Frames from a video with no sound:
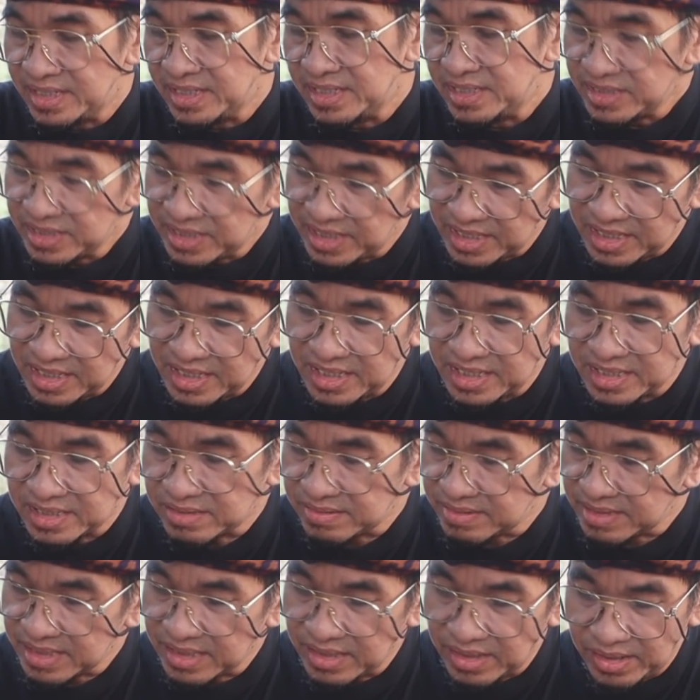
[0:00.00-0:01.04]
Just
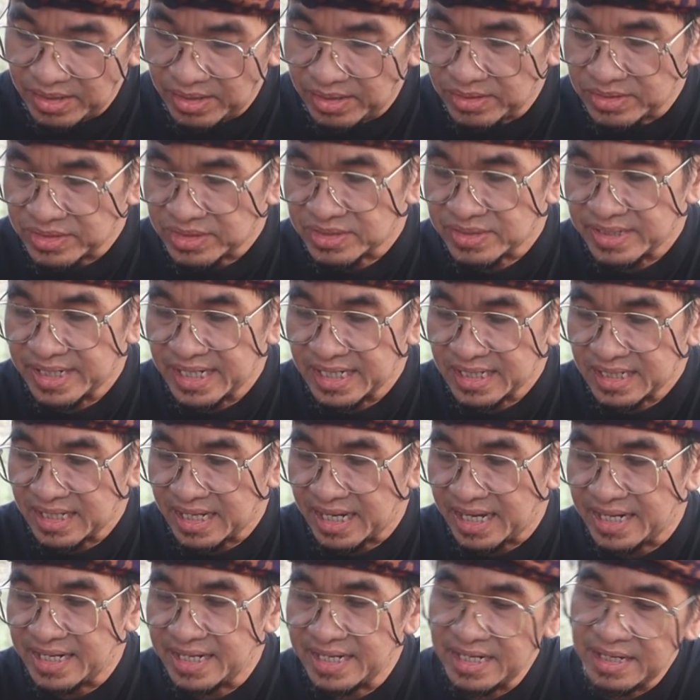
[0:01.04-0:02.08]
we go straight,
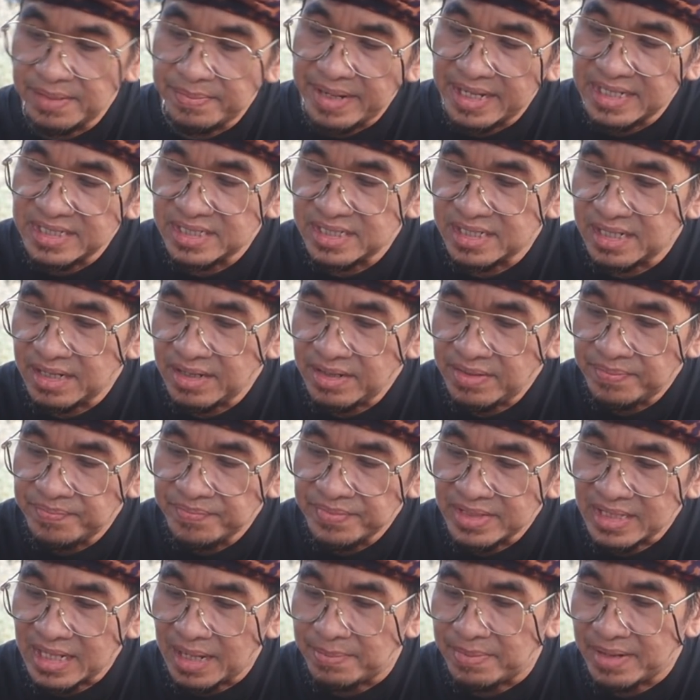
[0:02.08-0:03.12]
and here mentioned
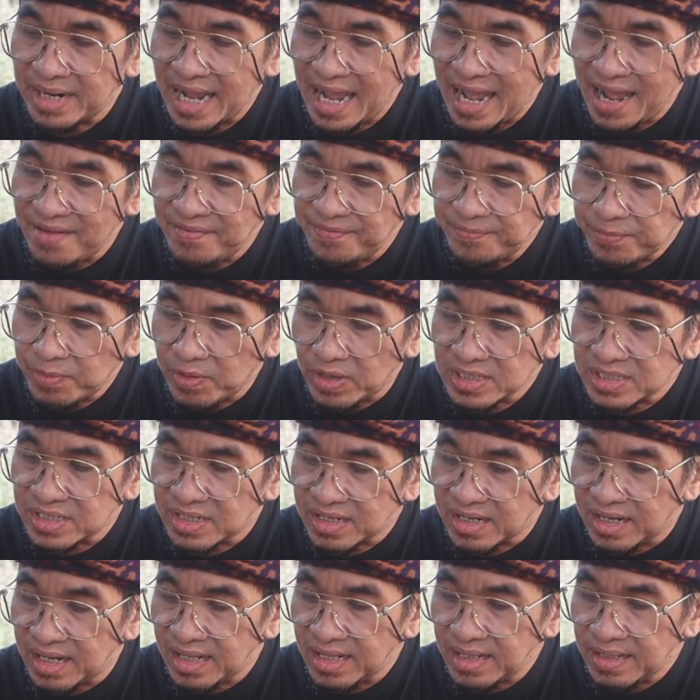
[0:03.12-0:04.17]
number F
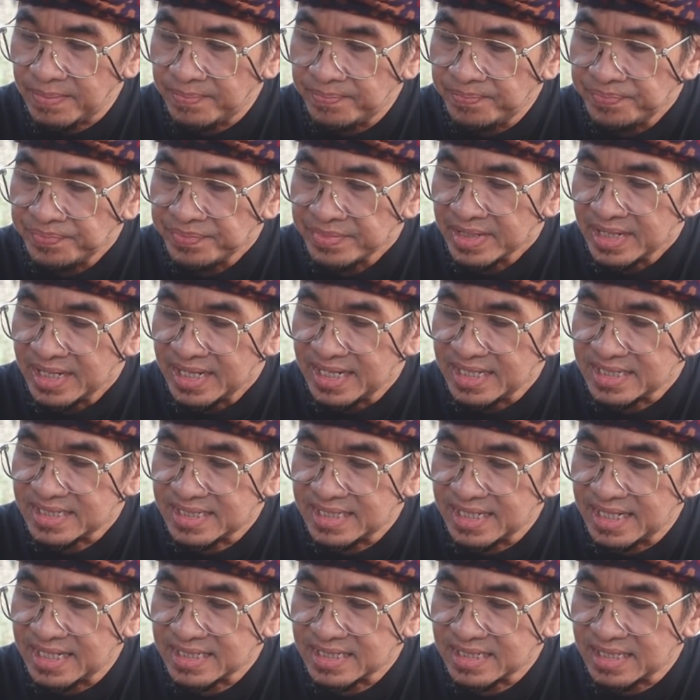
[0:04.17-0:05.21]
protocol. It
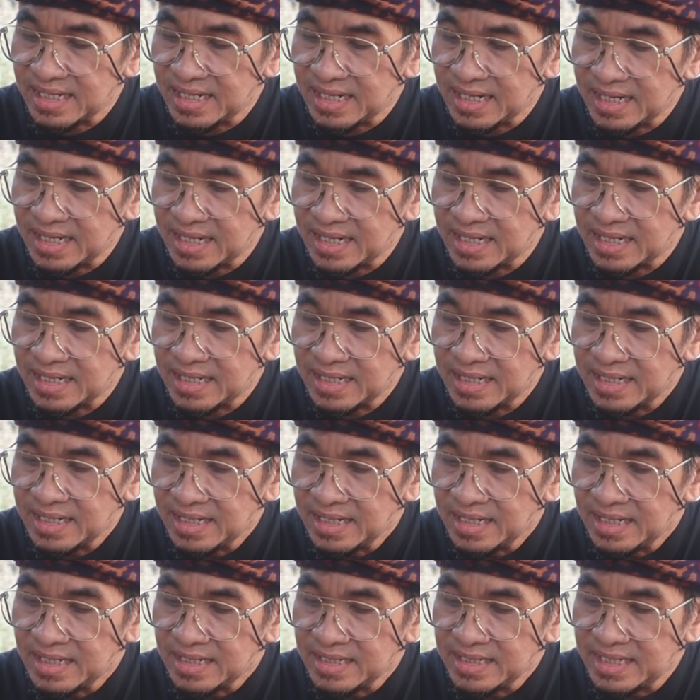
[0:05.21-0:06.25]
says
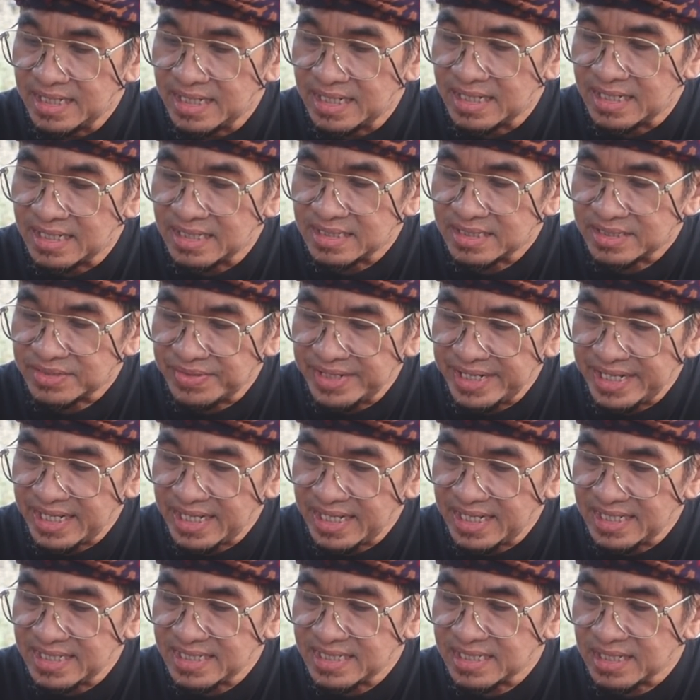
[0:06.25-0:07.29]
the 3
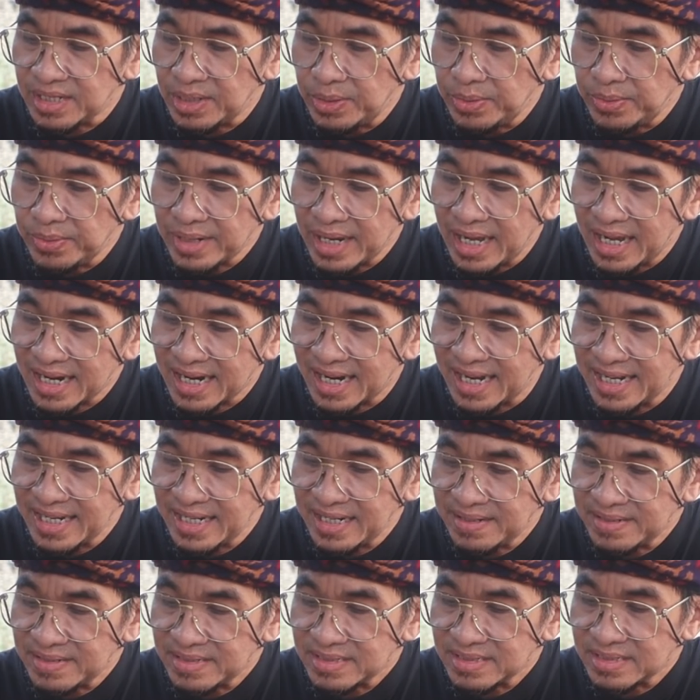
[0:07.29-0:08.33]
E's ngurah
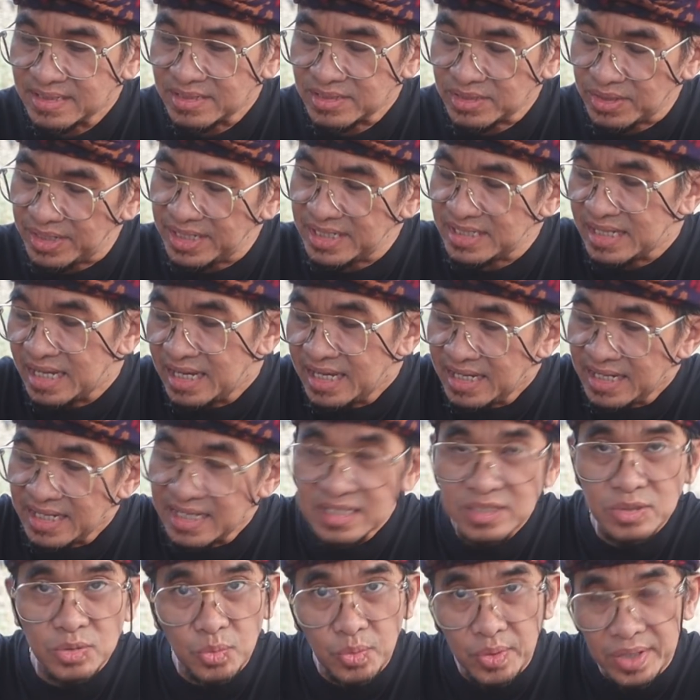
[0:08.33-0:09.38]
rai. So it
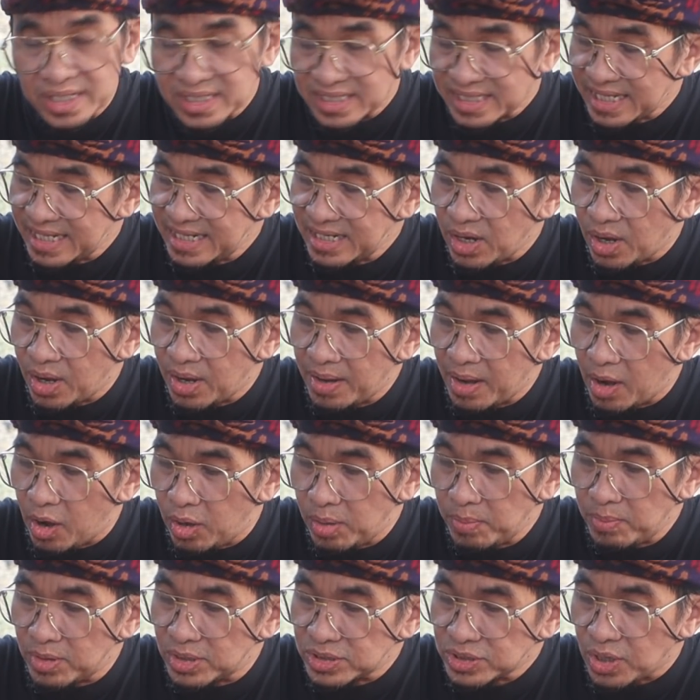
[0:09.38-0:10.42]
works in
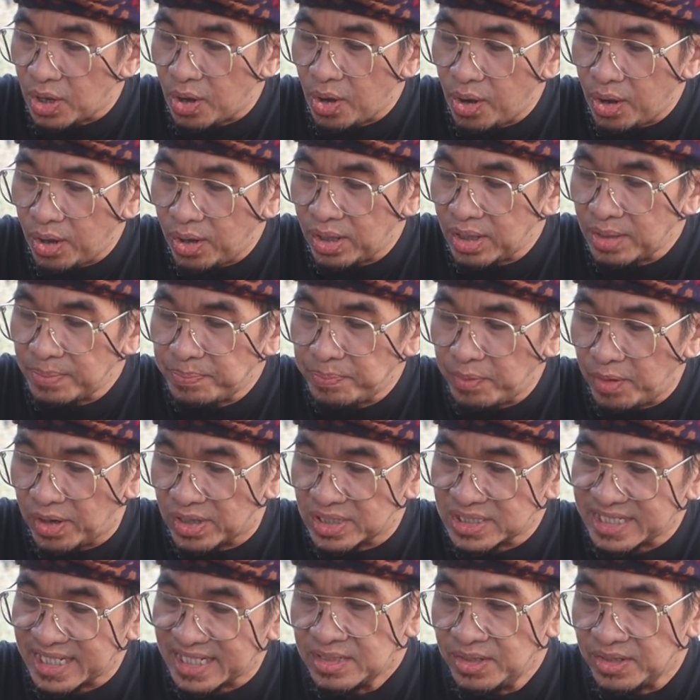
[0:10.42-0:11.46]
almost all
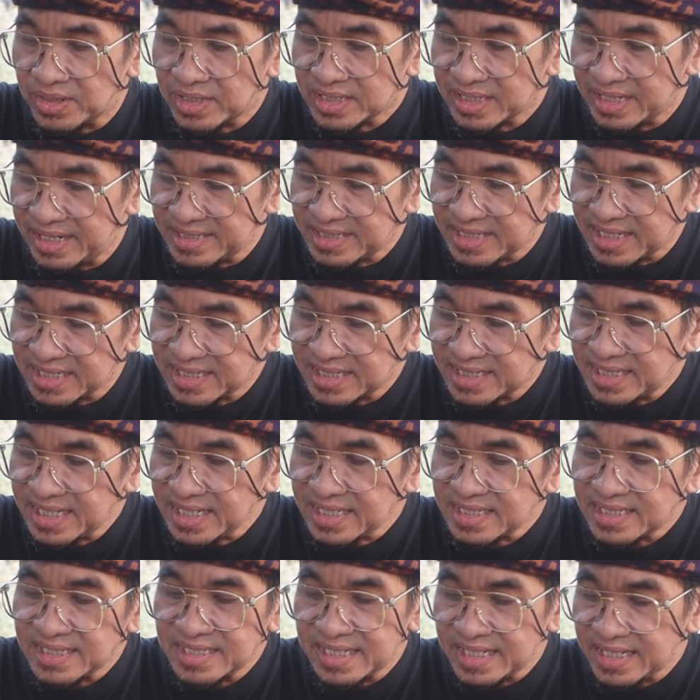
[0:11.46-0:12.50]
ports. Look, there's
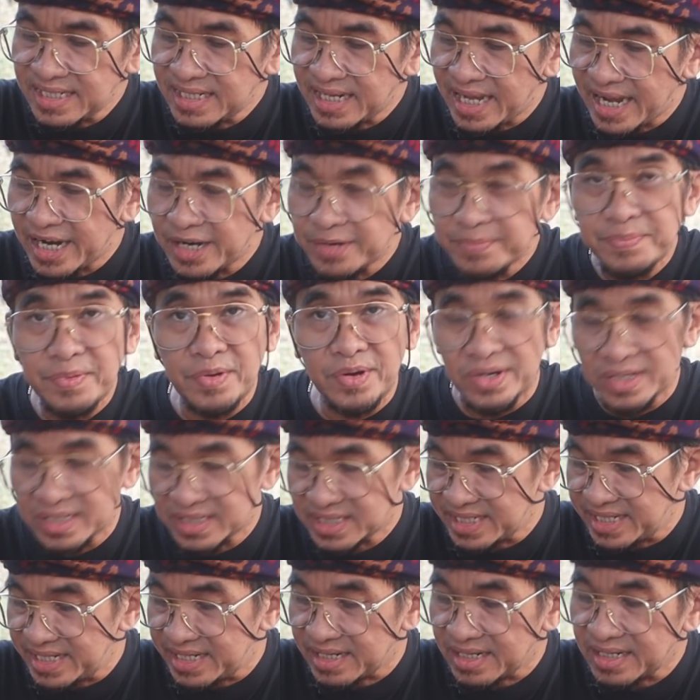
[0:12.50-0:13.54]
16
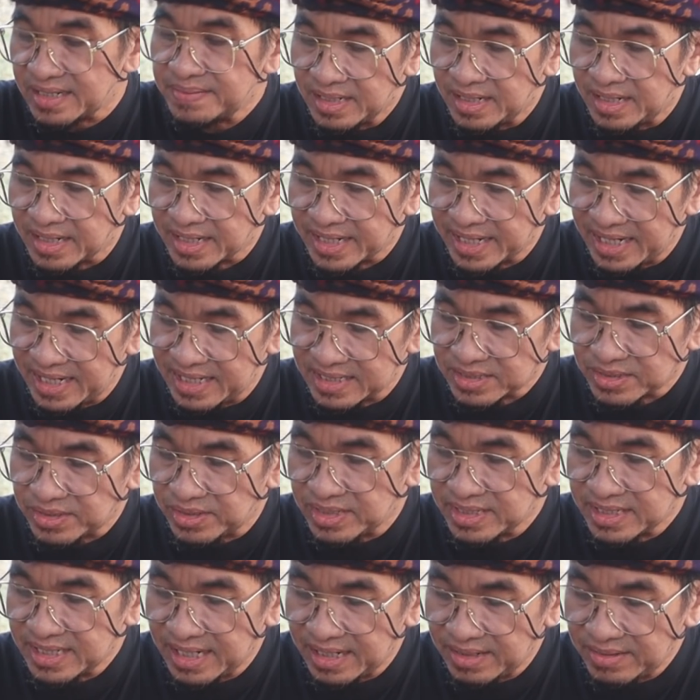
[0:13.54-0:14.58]
airports here. Okay, let's
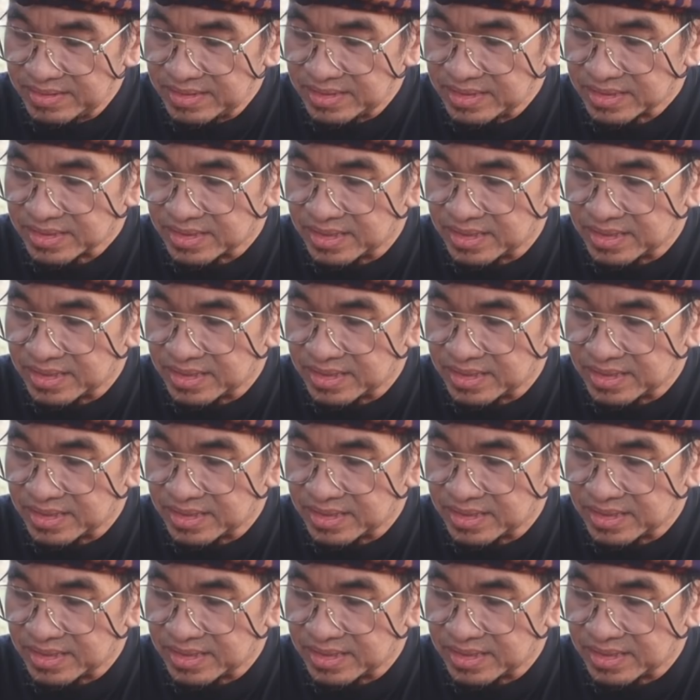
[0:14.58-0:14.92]
scroll down.